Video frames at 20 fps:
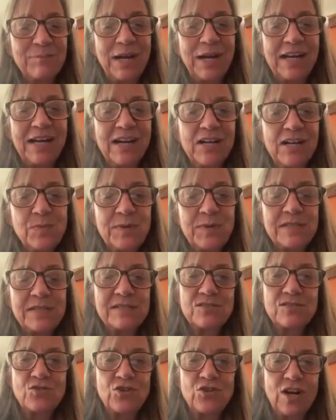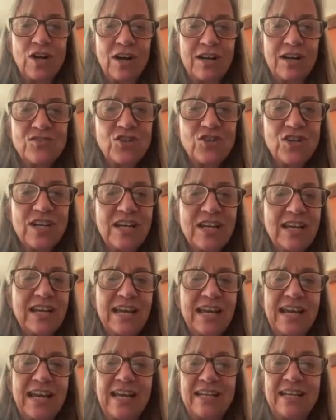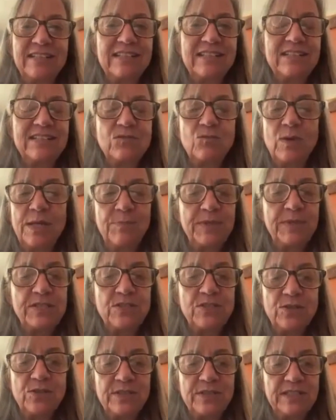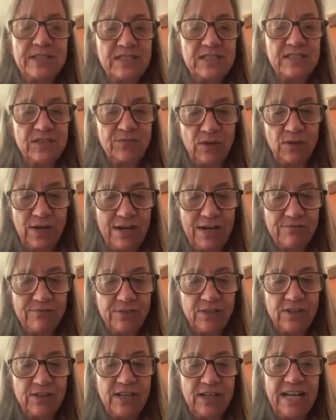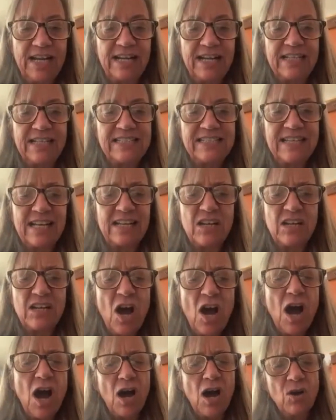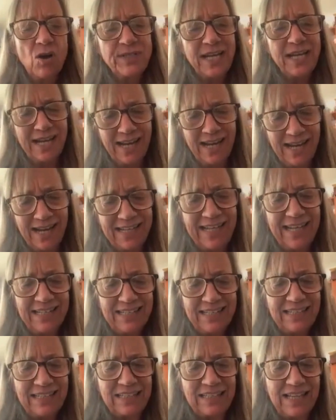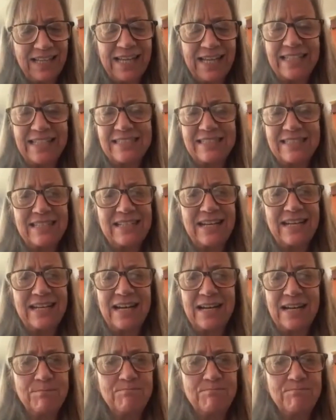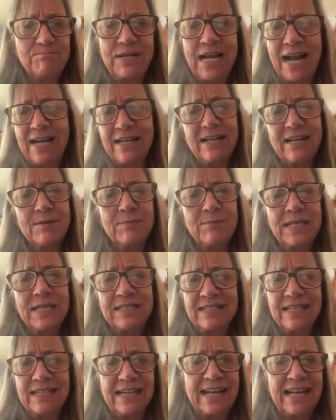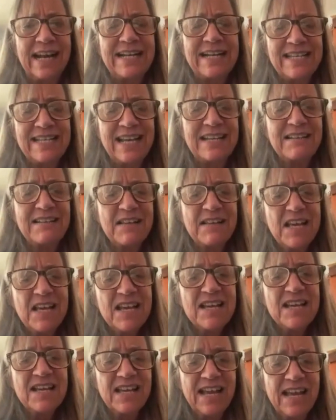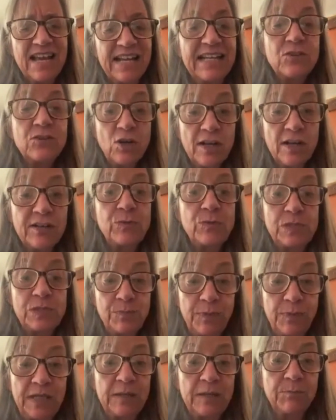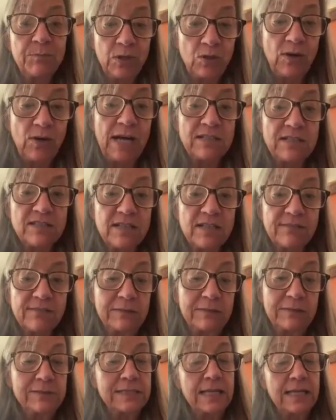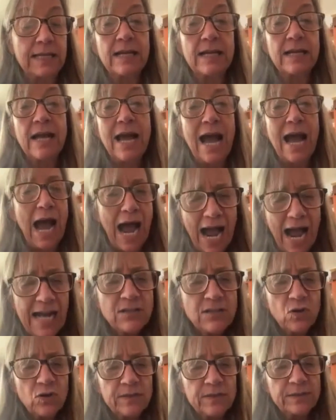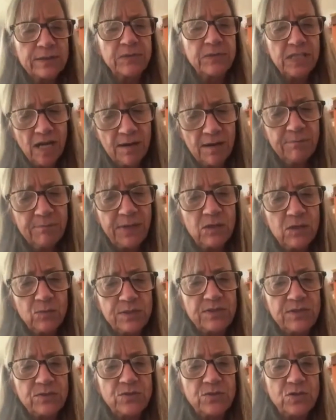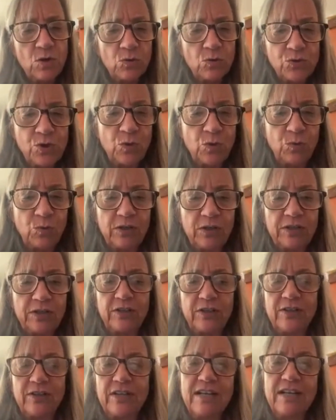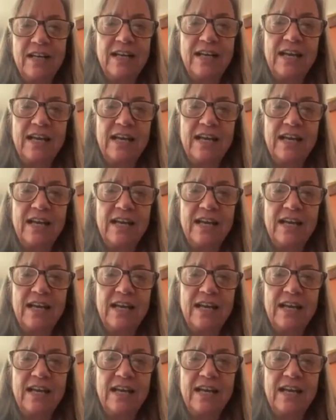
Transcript: I'll tell you, my husband's a judge and we've been doing this forever. And he said, oh yeah, I had a client guy come in today, and I said, and he thought he was being progressive. He was like, I told him, come back with the social worker.